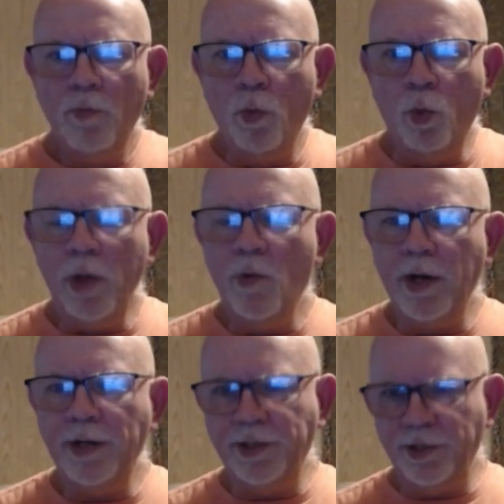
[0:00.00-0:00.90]
we
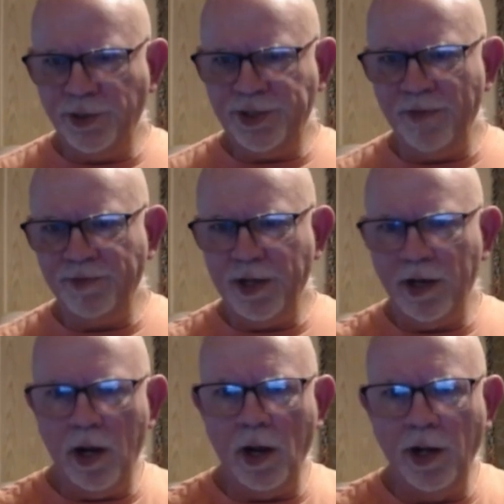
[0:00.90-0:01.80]
wanted to do something
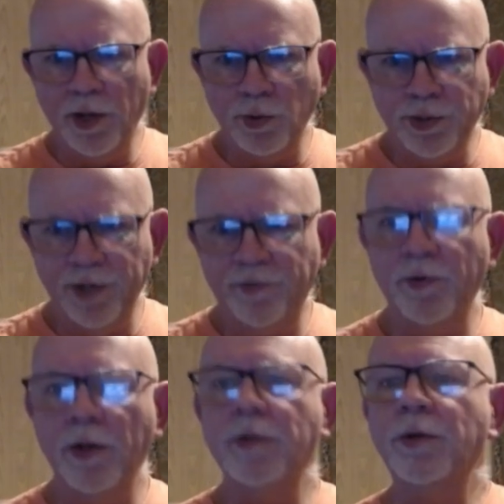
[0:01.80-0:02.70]
a little
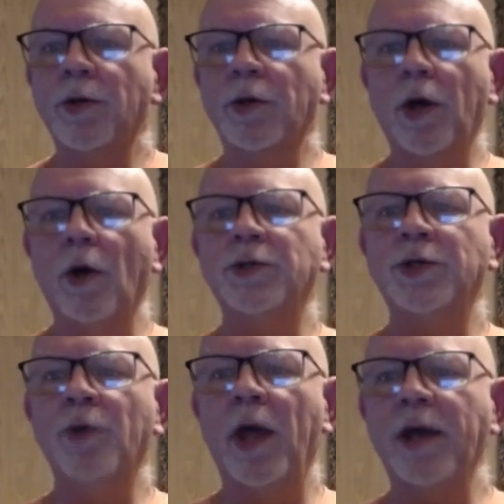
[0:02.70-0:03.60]
different. You can go
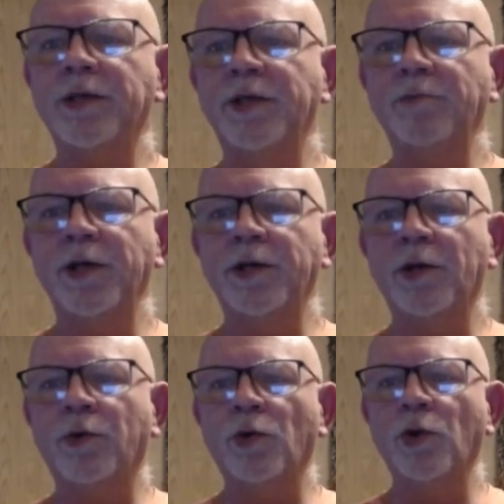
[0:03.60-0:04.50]
to
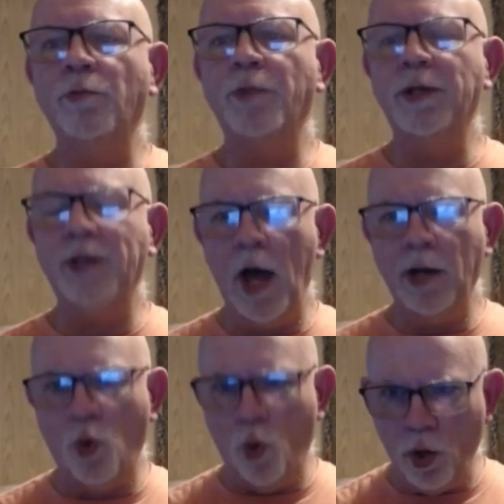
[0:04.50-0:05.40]

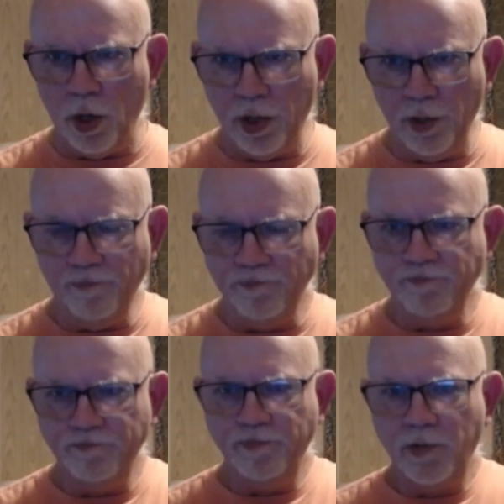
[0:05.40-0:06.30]
legacymediagroup.org
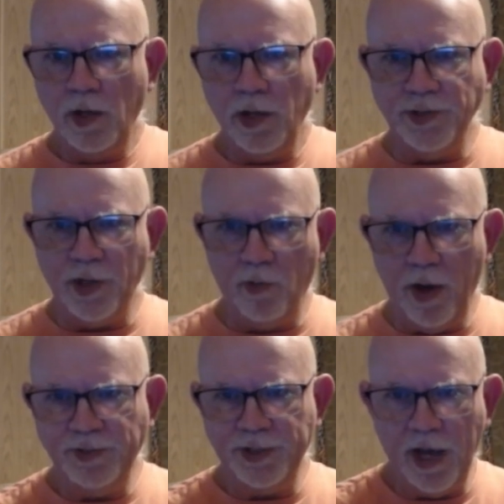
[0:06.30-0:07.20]
is our
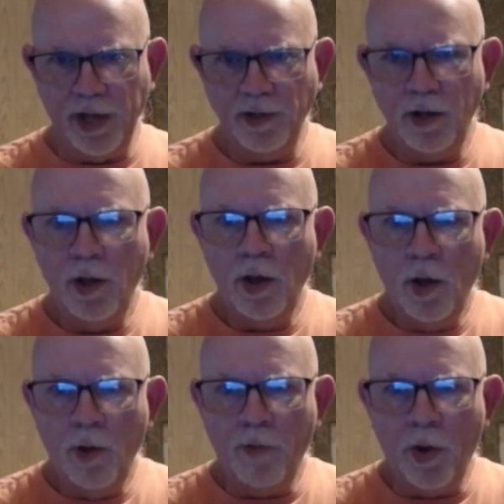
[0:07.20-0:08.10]
website.
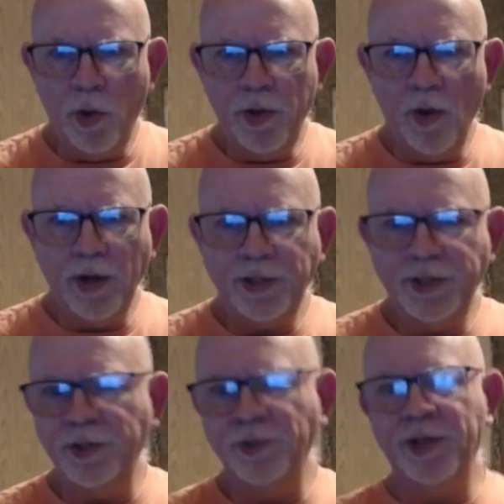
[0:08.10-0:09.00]
But we wanted to
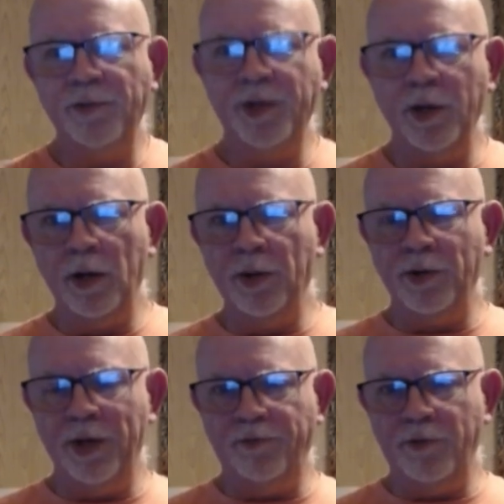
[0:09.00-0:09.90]
do something a little
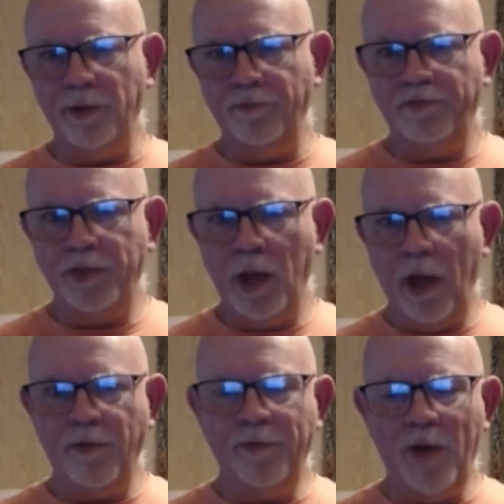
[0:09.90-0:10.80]
different.
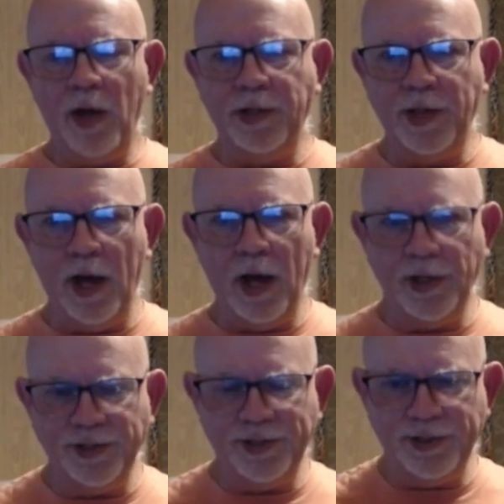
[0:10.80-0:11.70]
Everybody
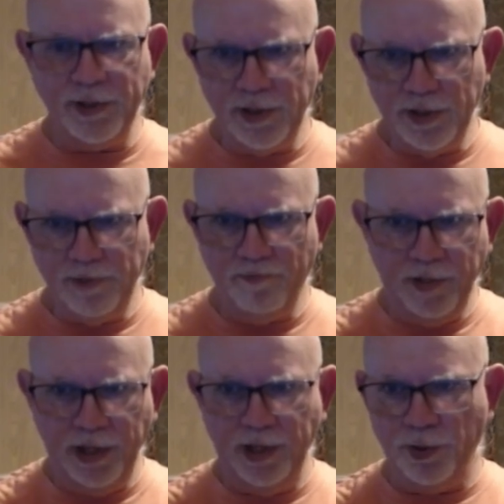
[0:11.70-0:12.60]
does
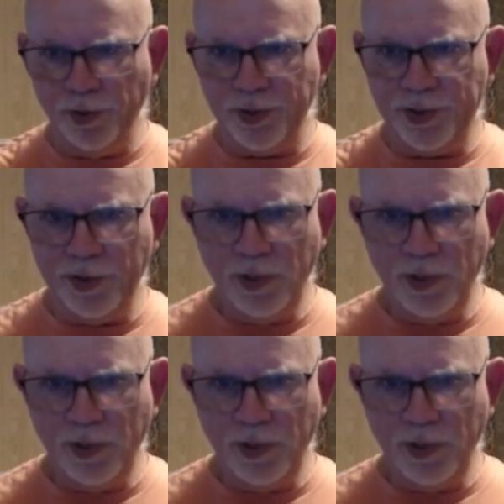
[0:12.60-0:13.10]
meals,